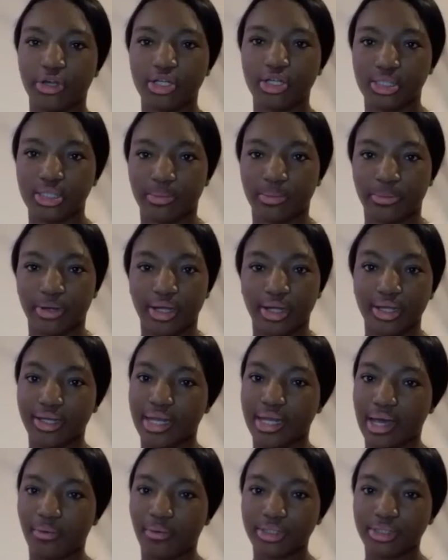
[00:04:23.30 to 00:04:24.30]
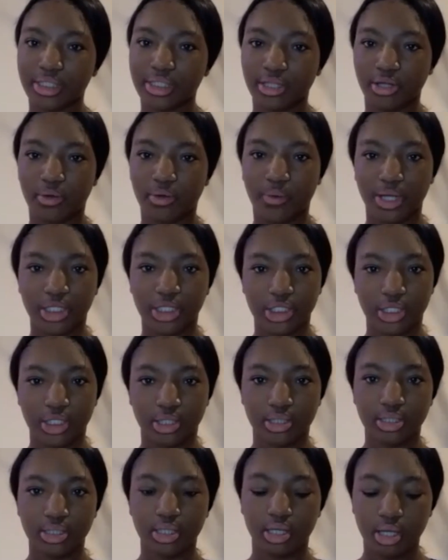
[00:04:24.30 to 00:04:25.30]
summary. Now on to the
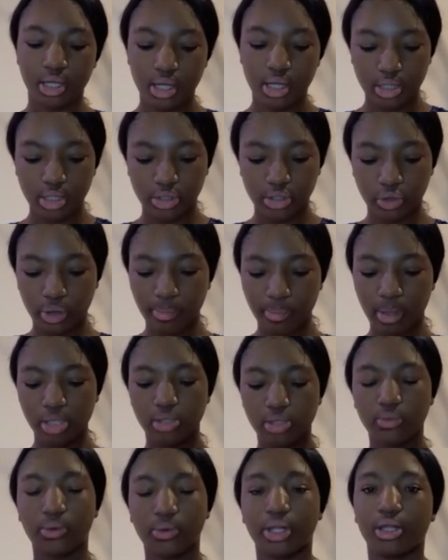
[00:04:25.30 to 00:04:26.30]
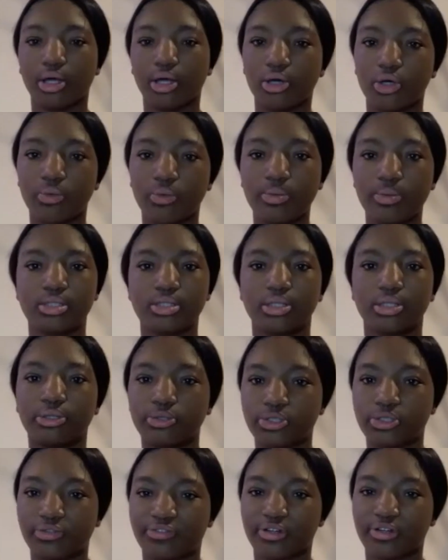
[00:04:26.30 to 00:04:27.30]
questions. So, Emanuela, who was
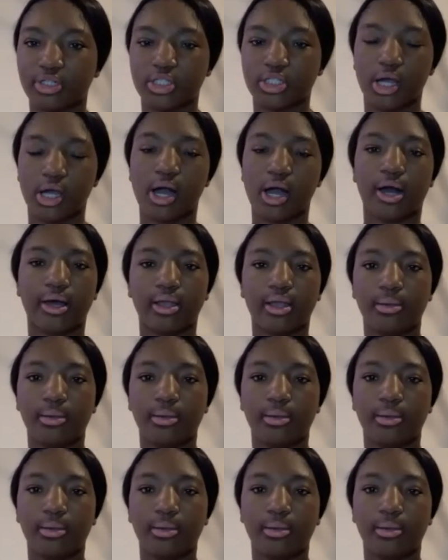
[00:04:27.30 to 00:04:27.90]
Lucifer to God?